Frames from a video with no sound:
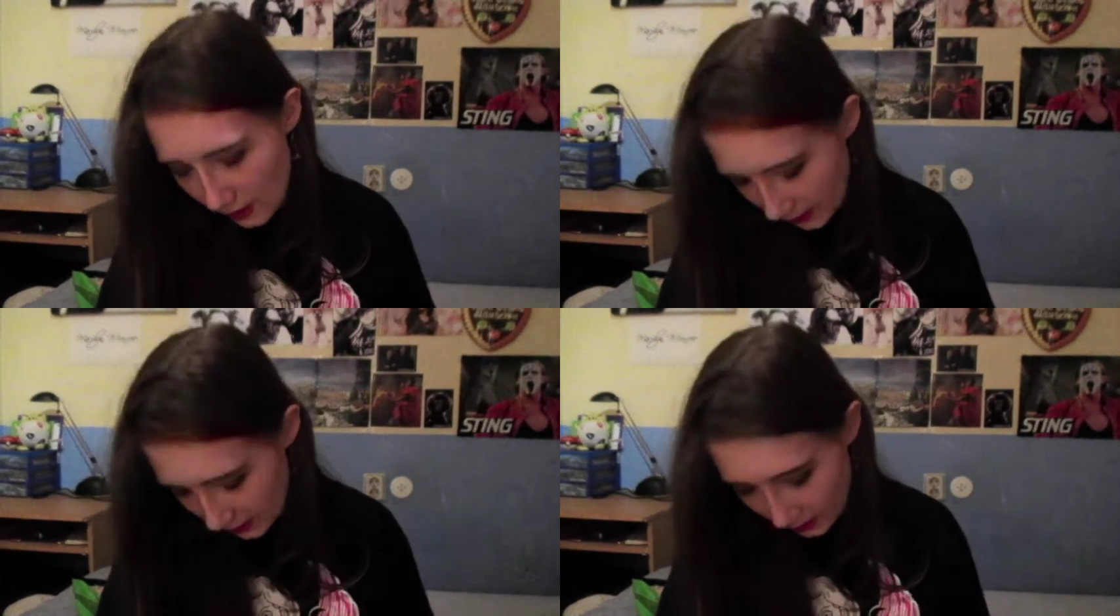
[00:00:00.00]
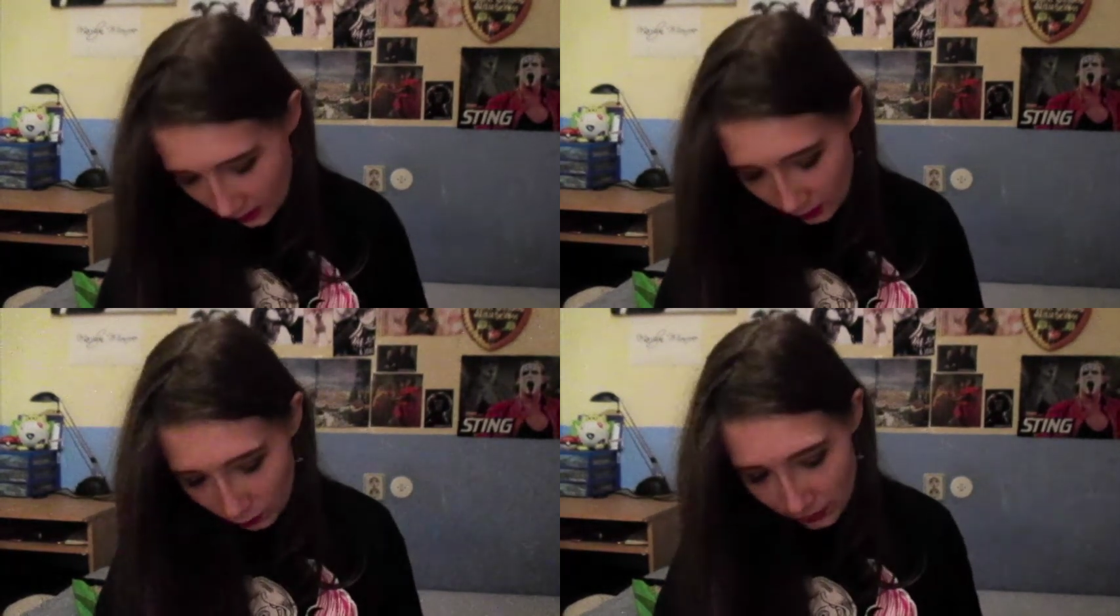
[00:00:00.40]
think I
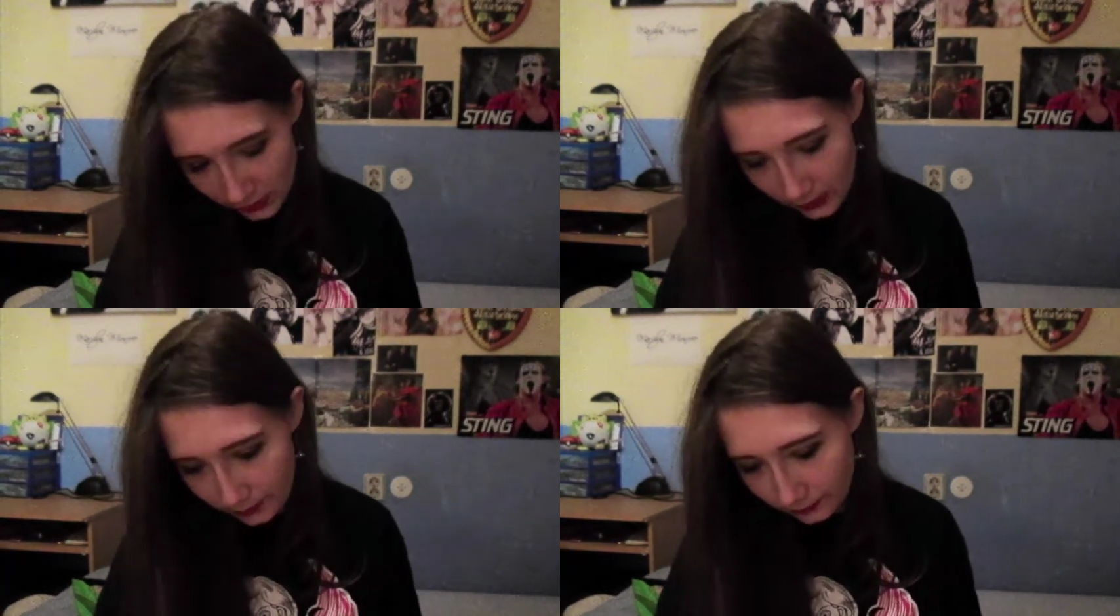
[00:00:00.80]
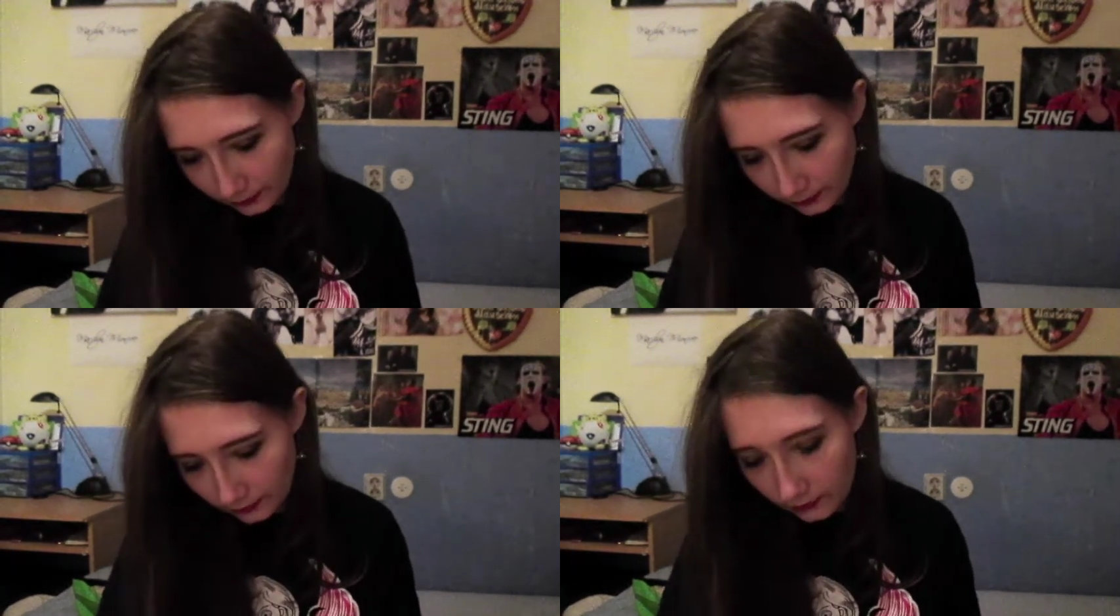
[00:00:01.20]
start with
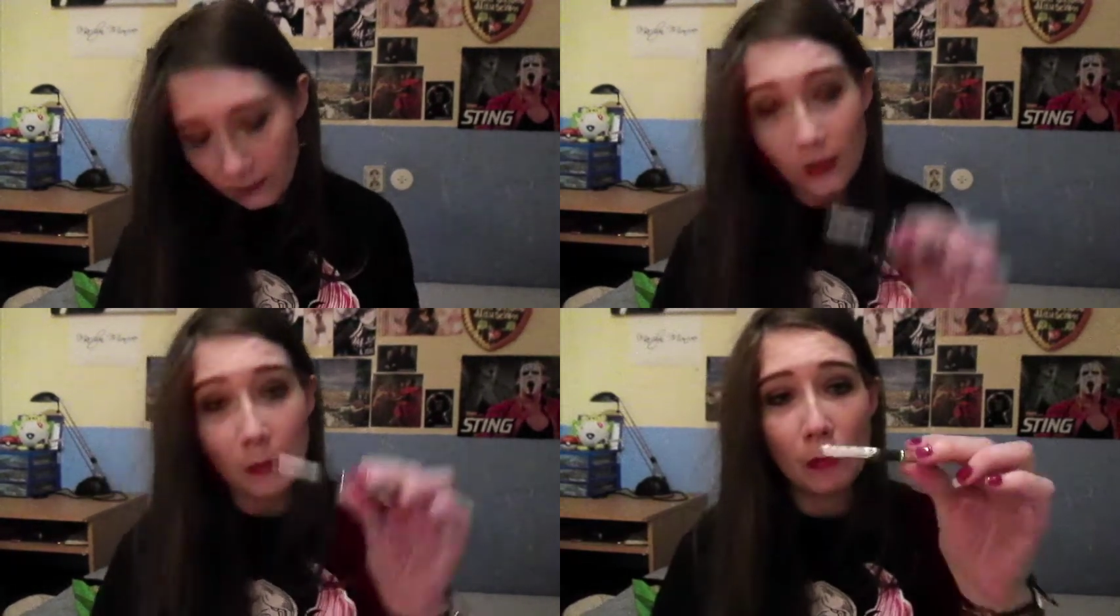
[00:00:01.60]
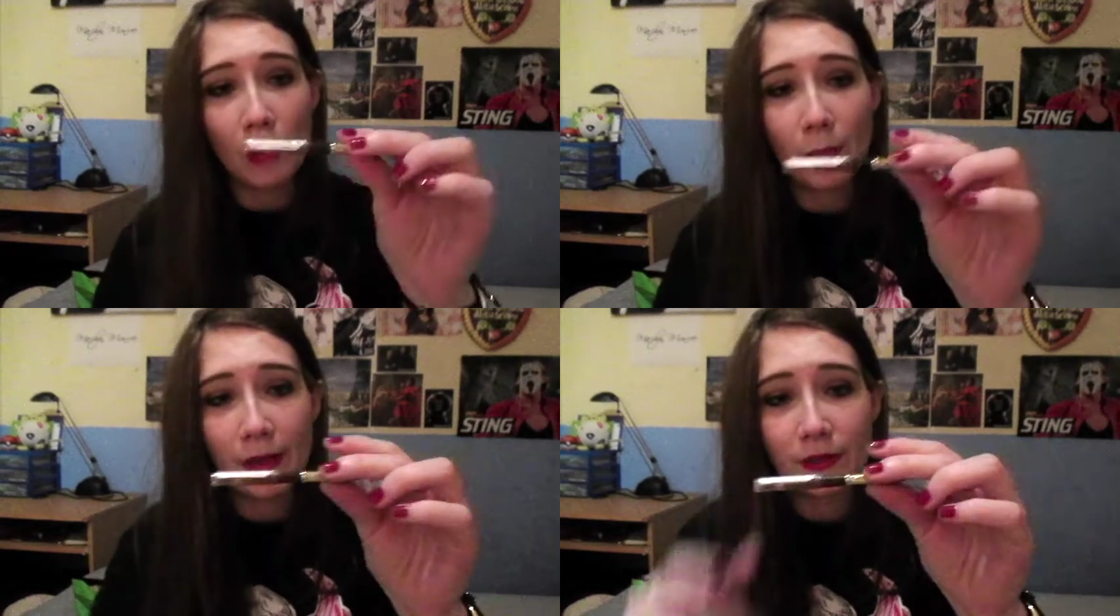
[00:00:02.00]
a
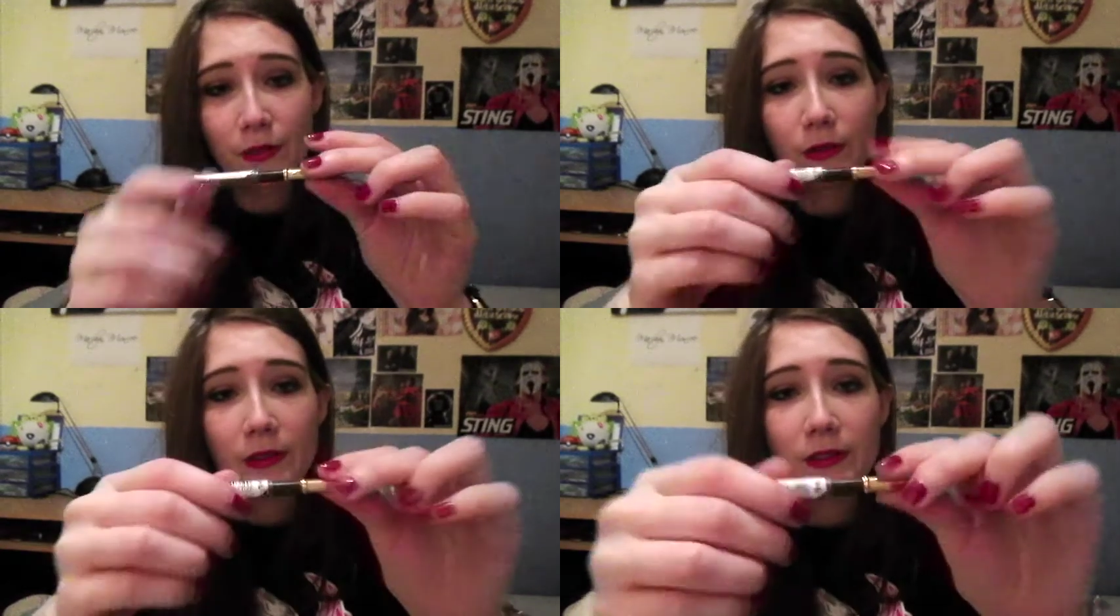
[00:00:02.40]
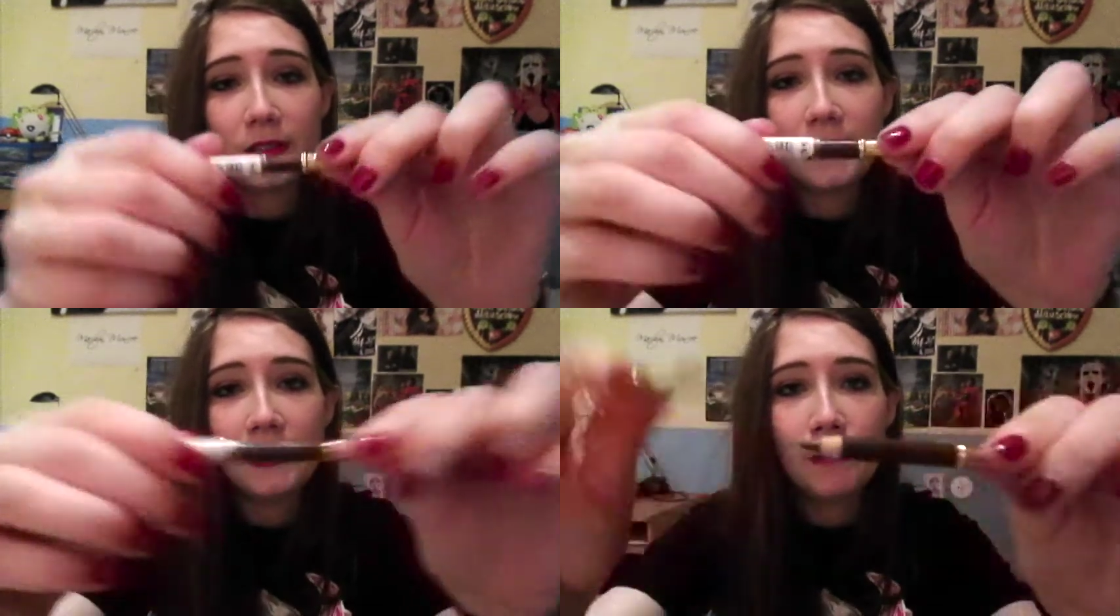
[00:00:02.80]
brow pencil. This is
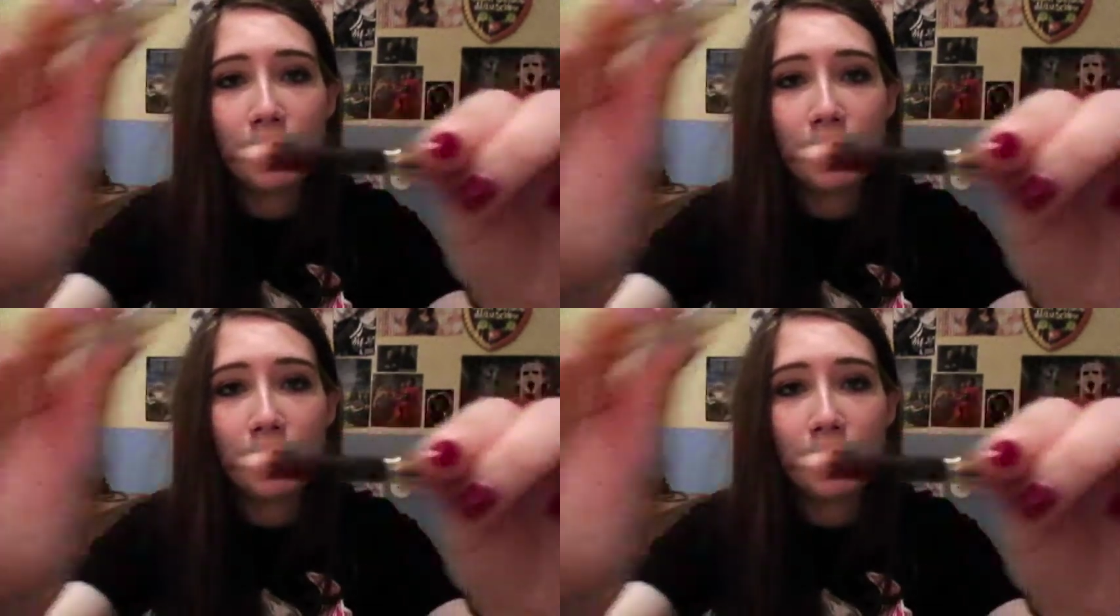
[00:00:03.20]
the Deep